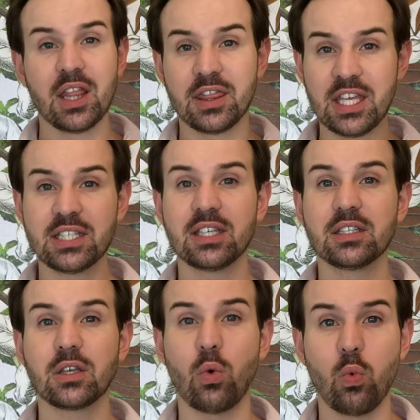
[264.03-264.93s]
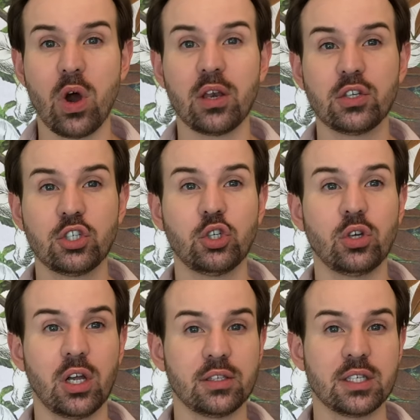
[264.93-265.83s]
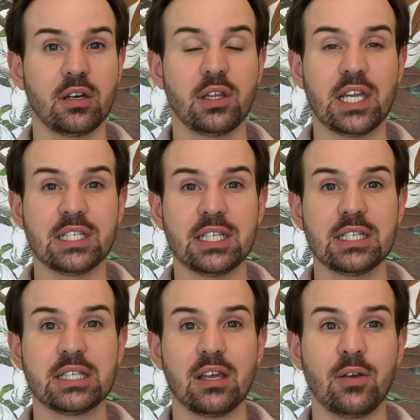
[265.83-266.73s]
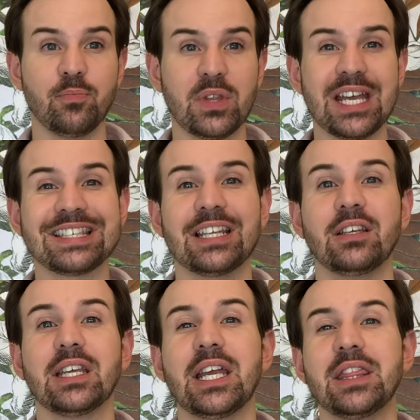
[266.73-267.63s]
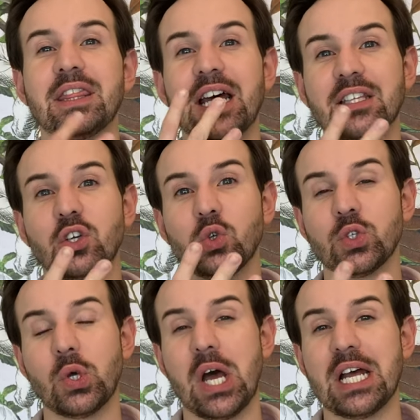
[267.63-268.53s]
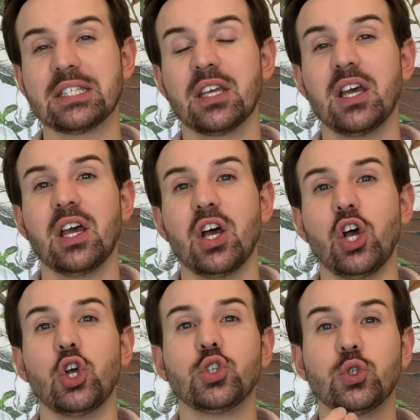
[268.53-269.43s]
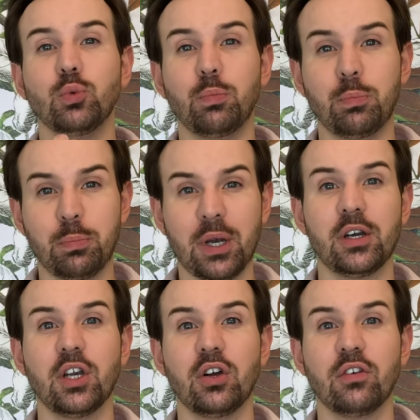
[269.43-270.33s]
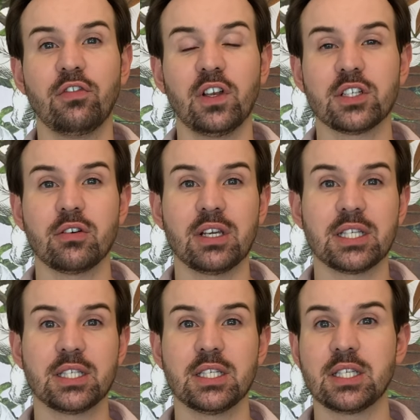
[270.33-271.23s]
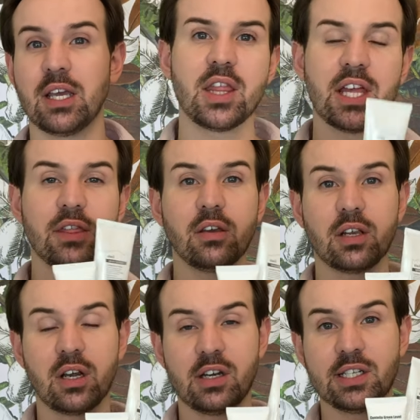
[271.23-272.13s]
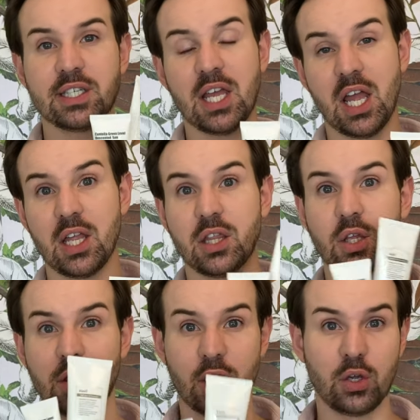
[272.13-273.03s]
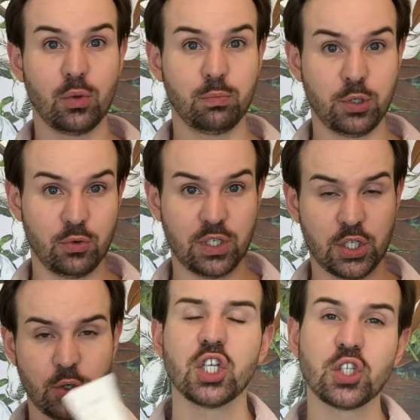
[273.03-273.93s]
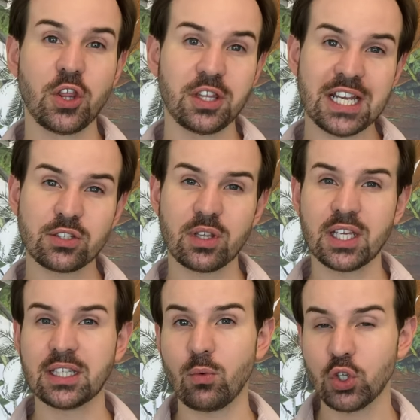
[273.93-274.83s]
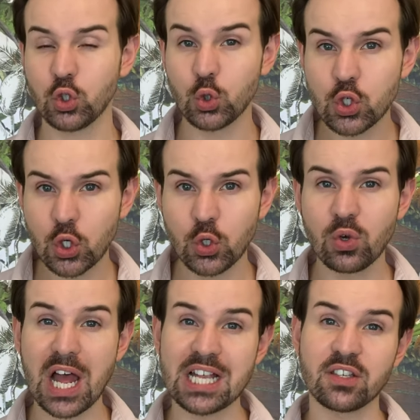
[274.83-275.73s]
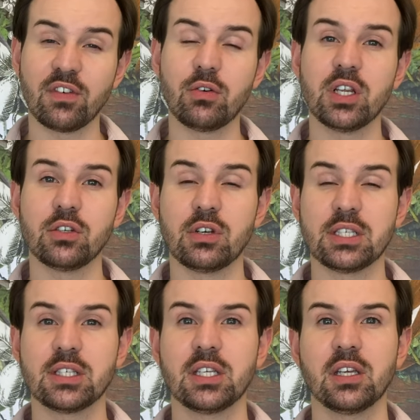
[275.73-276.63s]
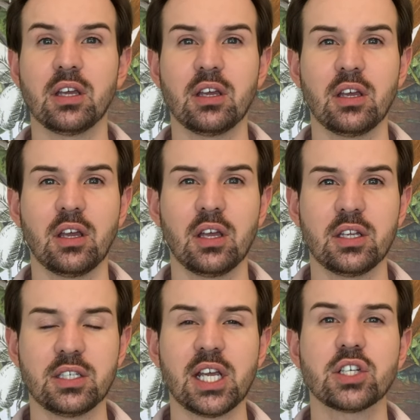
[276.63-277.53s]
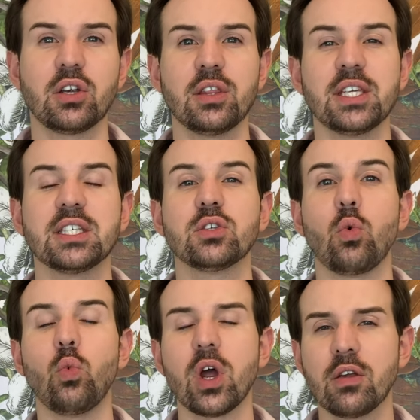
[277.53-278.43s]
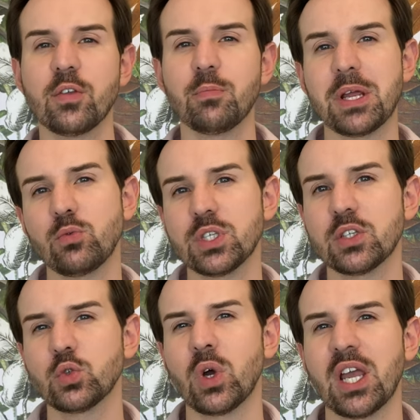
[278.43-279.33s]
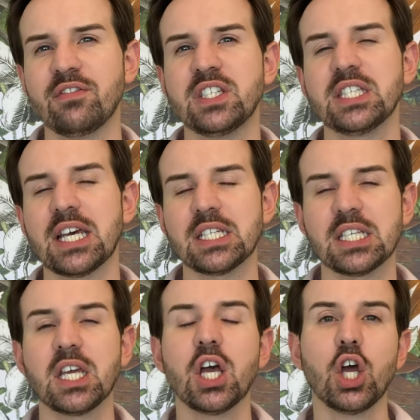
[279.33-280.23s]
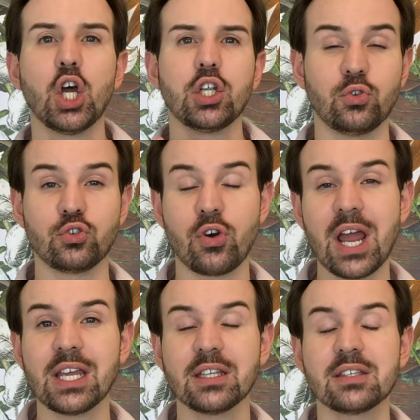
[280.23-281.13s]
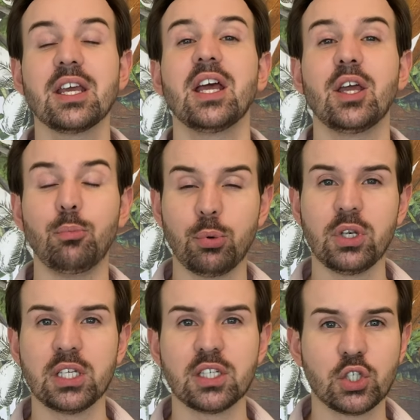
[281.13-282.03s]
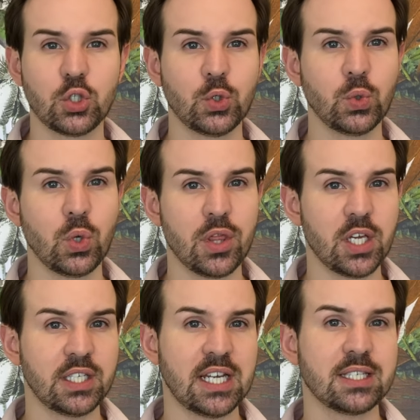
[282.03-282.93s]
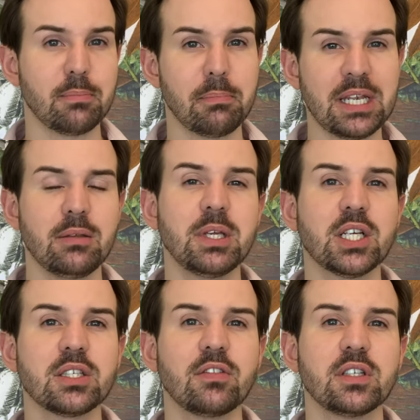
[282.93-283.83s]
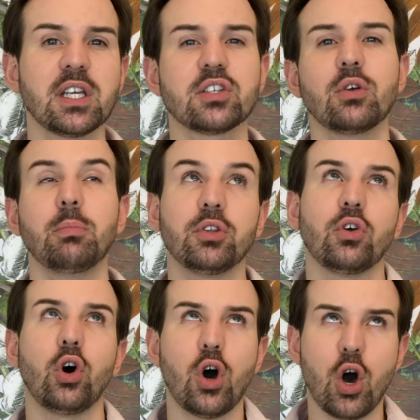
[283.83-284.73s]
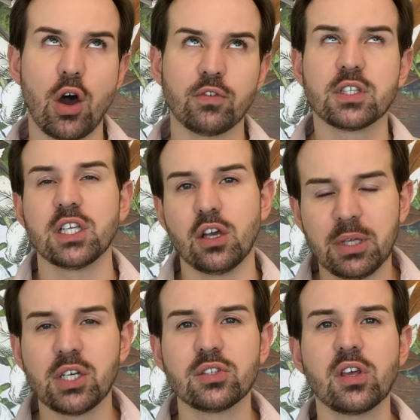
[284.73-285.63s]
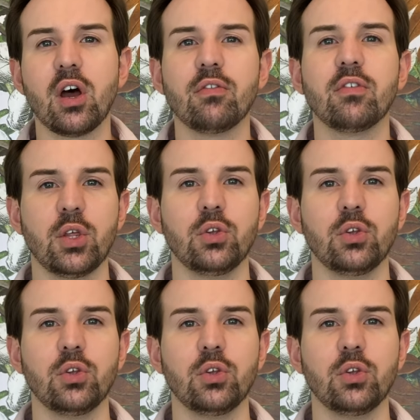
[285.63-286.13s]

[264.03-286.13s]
this is one to consider that is um, excellent, and that also has a superior filtering system than the Klairs and the Purito. So the next one that I want to show you has a very interesting texture. This is one of the main reasons why I've decided to try it and put it to the test, mainly because of the texture, but obviously because of the